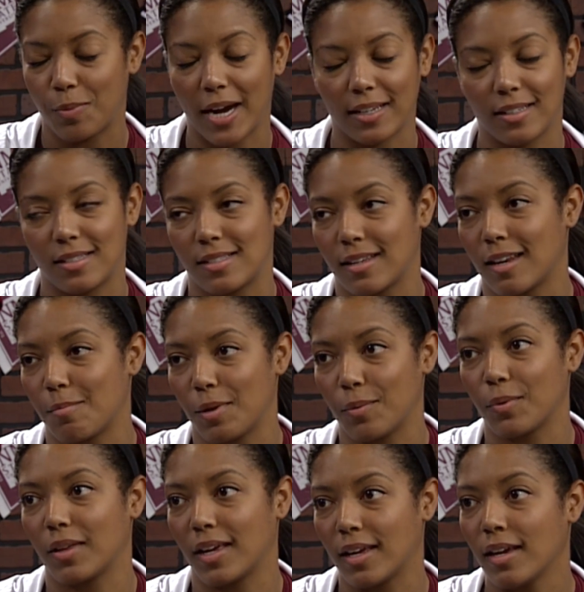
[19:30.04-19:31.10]
practice is going to be
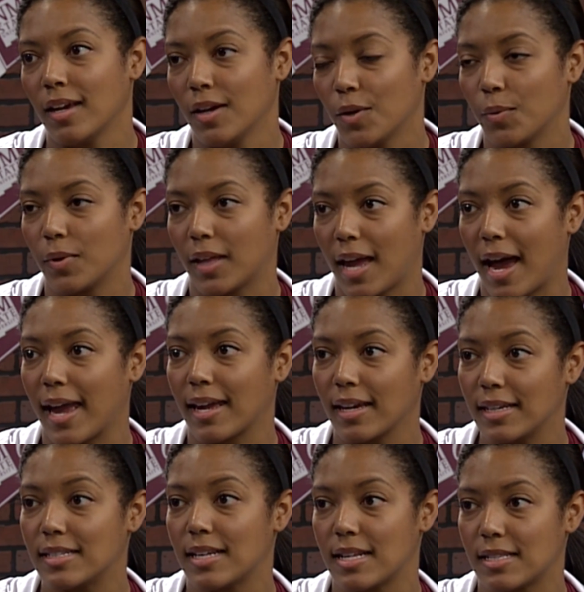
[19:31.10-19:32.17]
really, really high
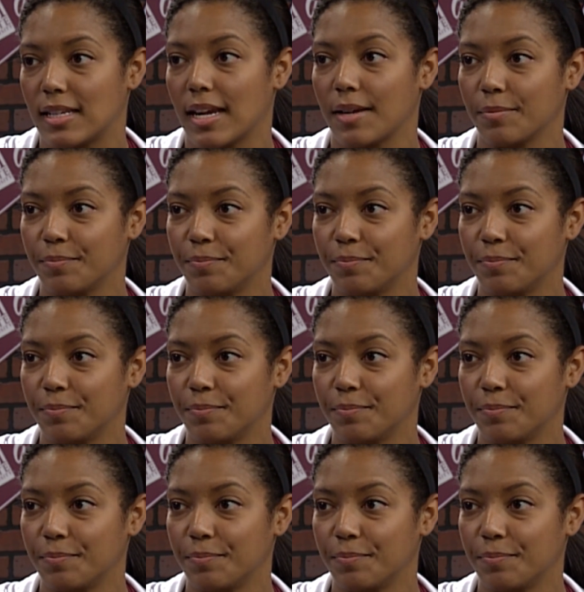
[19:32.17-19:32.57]
intensity.